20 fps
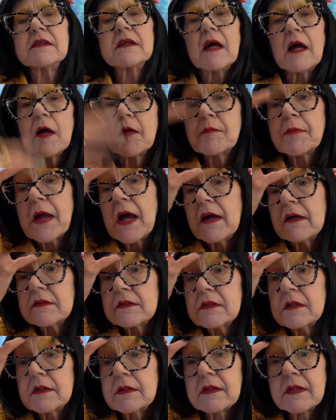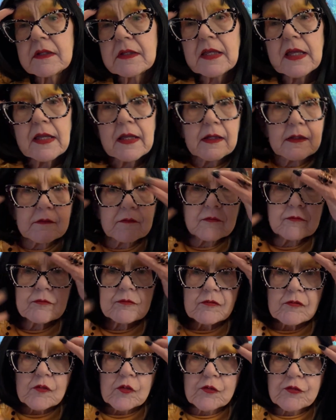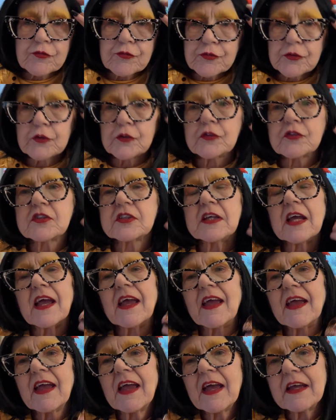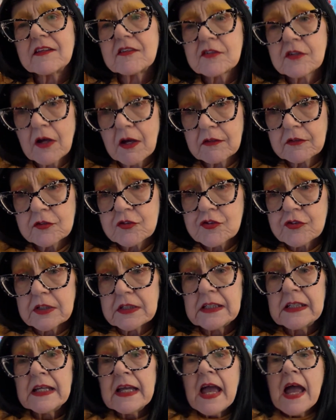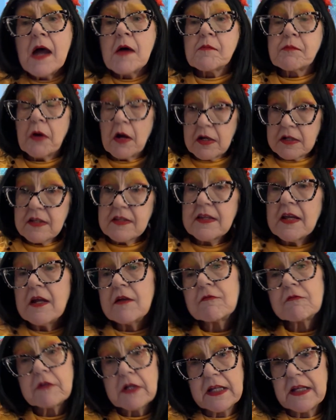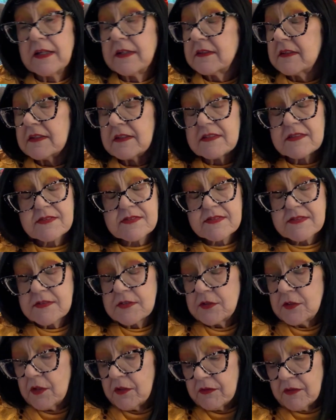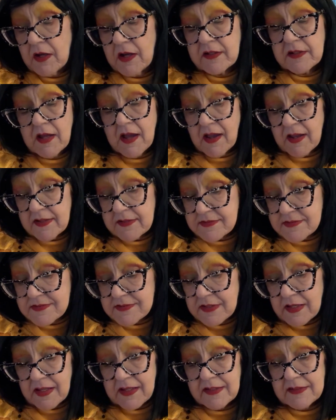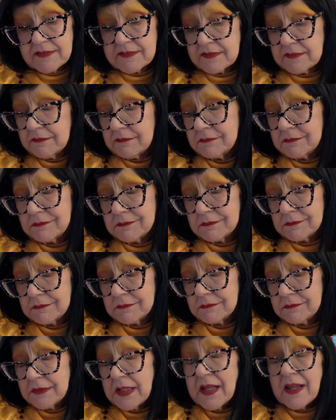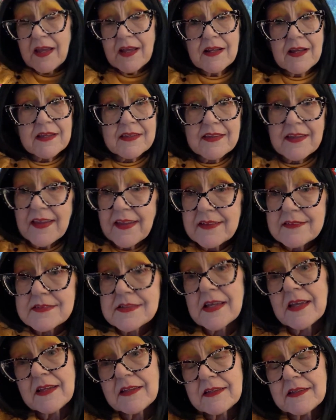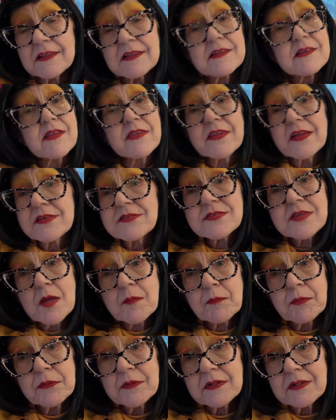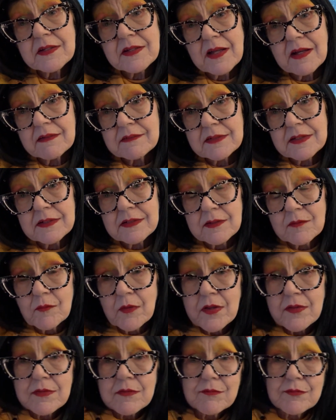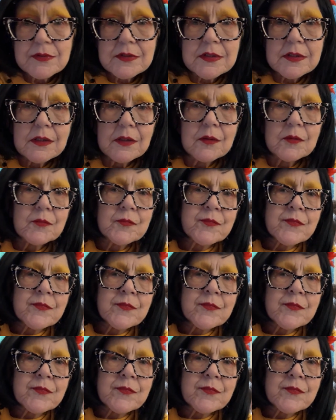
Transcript: about the canned fruit at Dollar Tree. Part of that rant is, on hindsight, and I can't edit, and thus I put it out anyway, the video.